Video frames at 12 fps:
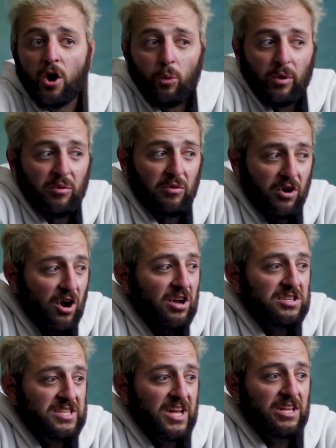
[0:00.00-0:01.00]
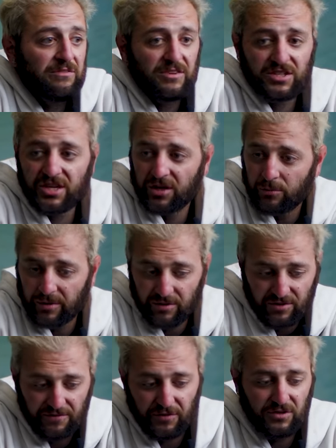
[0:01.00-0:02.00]
We were on television and we were
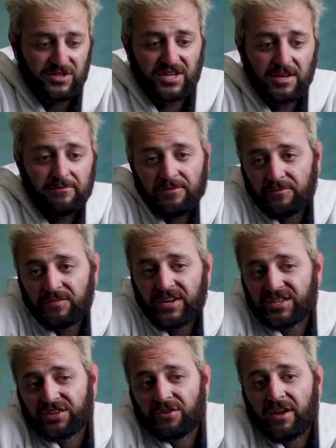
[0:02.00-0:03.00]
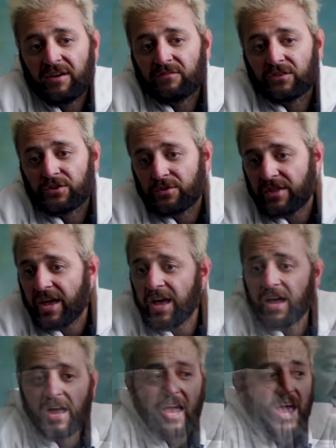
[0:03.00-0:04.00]
the first team from Fresno to ever do
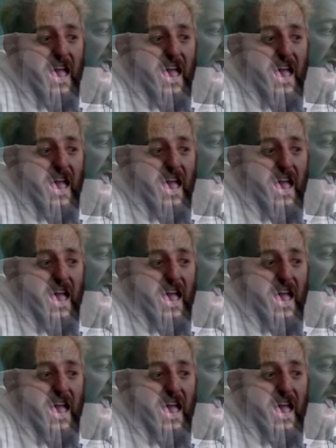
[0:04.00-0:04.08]
that.